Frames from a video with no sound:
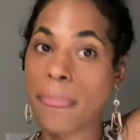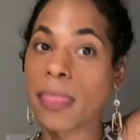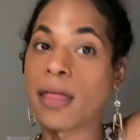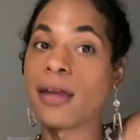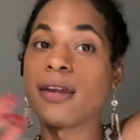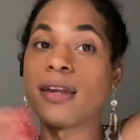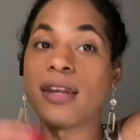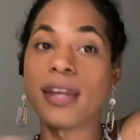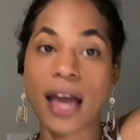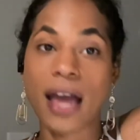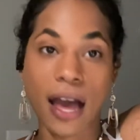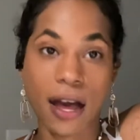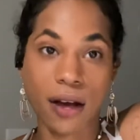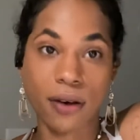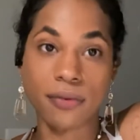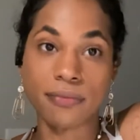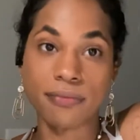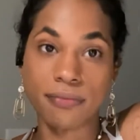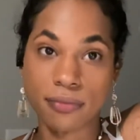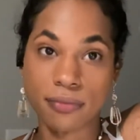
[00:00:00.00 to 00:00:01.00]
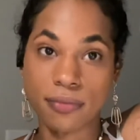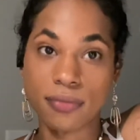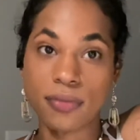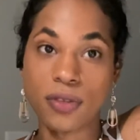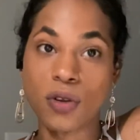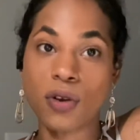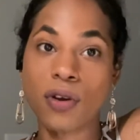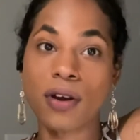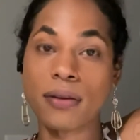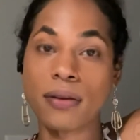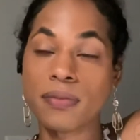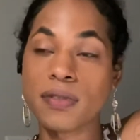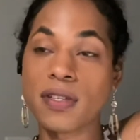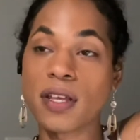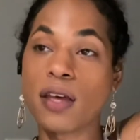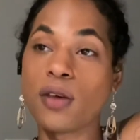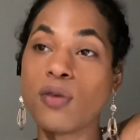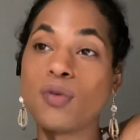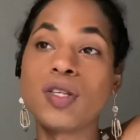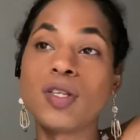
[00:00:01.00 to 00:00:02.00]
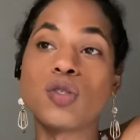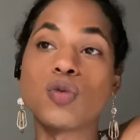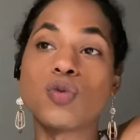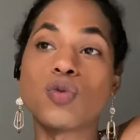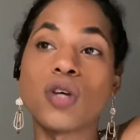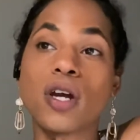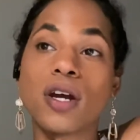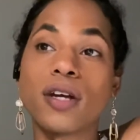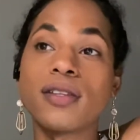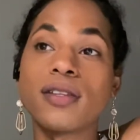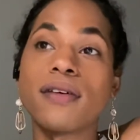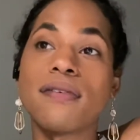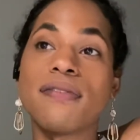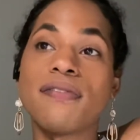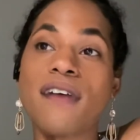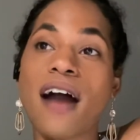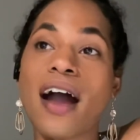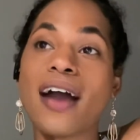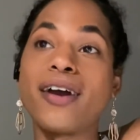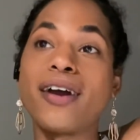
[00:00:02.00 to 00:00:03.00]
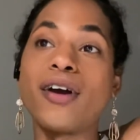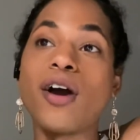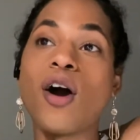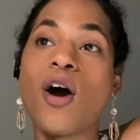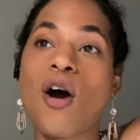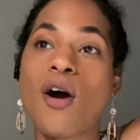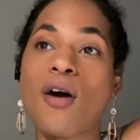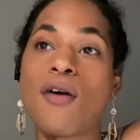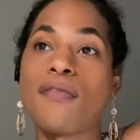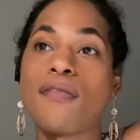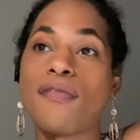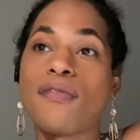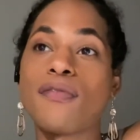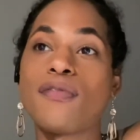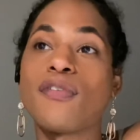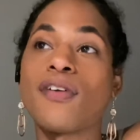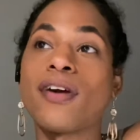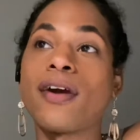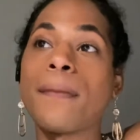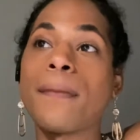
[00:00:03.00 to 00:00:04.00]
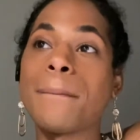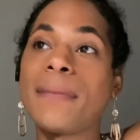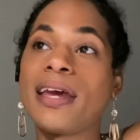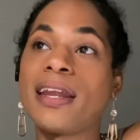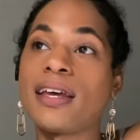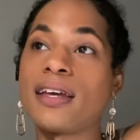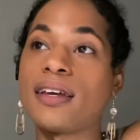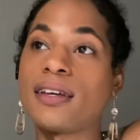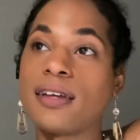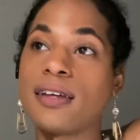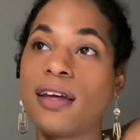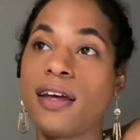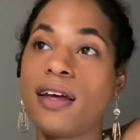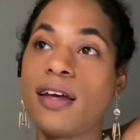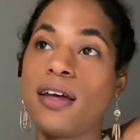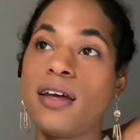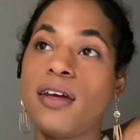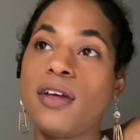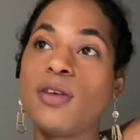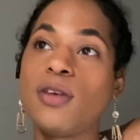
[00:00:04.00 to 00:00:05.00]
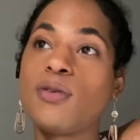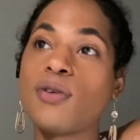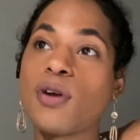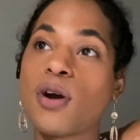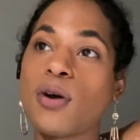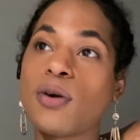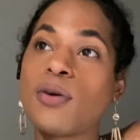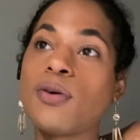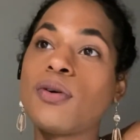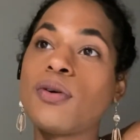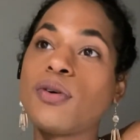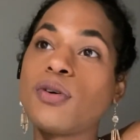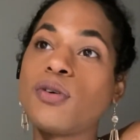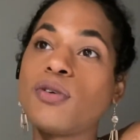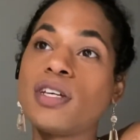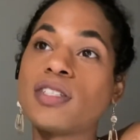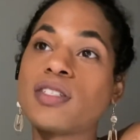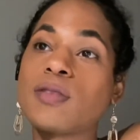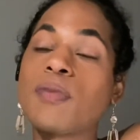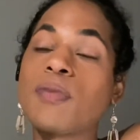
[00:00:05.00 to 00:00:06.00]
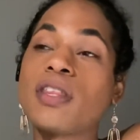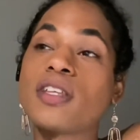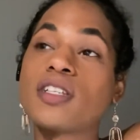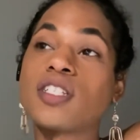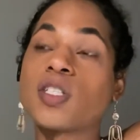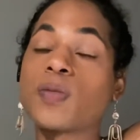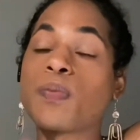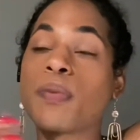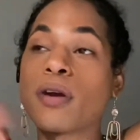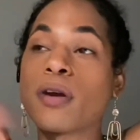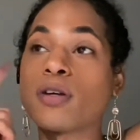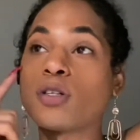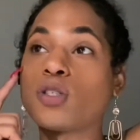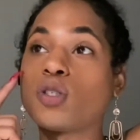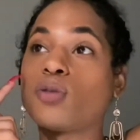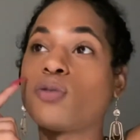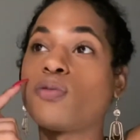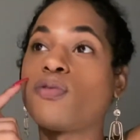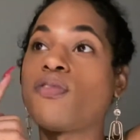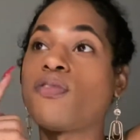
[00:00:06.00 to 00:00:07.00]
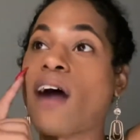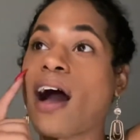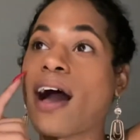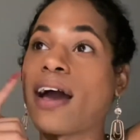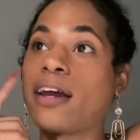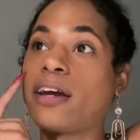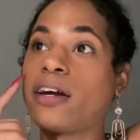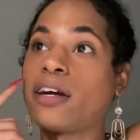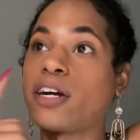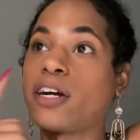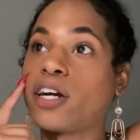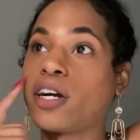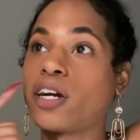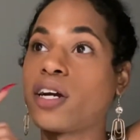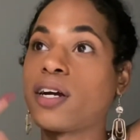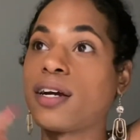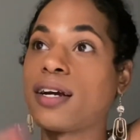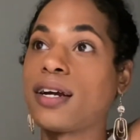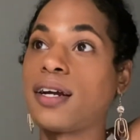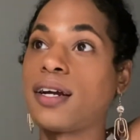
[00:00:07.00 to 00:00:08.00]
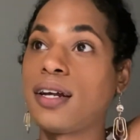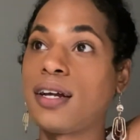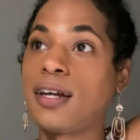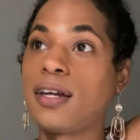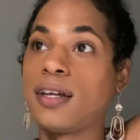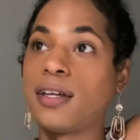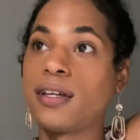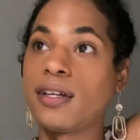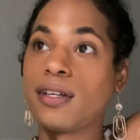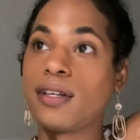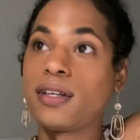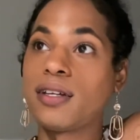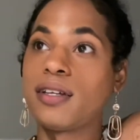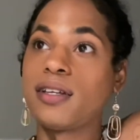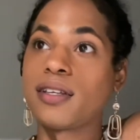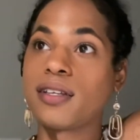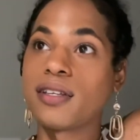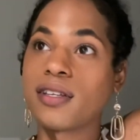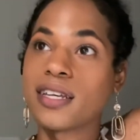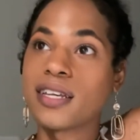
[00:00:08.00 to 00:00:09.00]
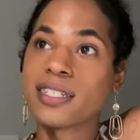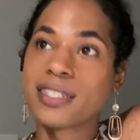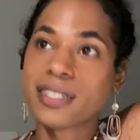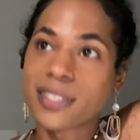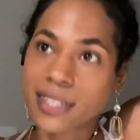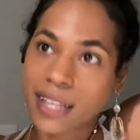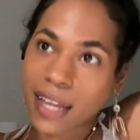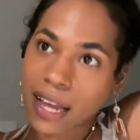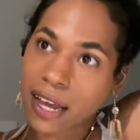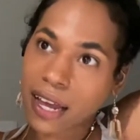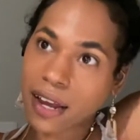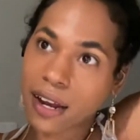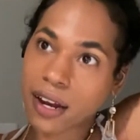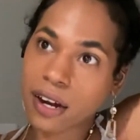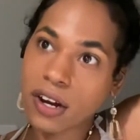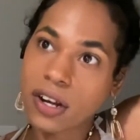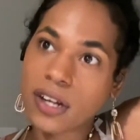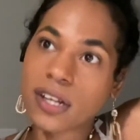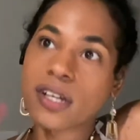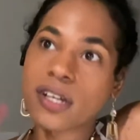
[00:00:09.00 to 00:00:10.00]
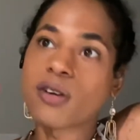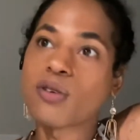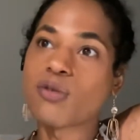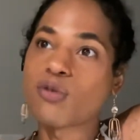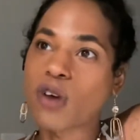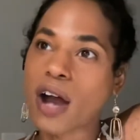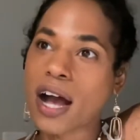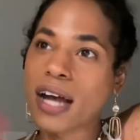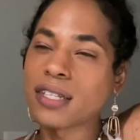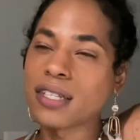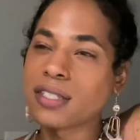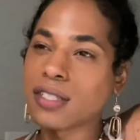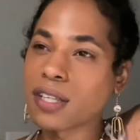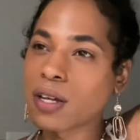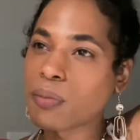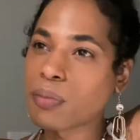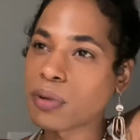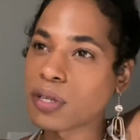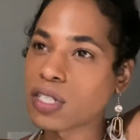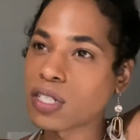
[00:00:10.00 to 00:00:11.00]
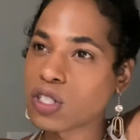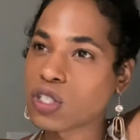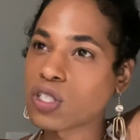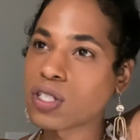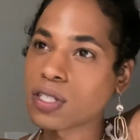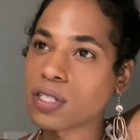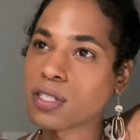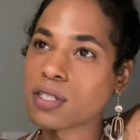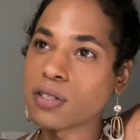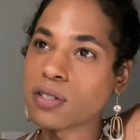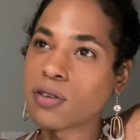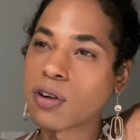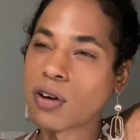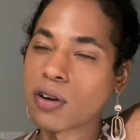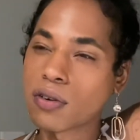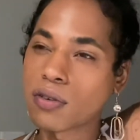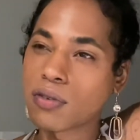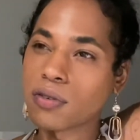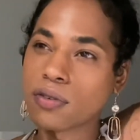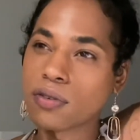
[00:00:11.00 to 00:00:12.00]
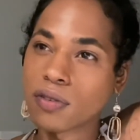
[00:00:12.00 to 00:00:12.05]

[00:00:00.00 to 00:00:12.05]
now. You know what I'm saying? You need to turn the fire off for a minute. You know, you need to be the spiritual fire. Is there, and it could rise up, but it's just, you know,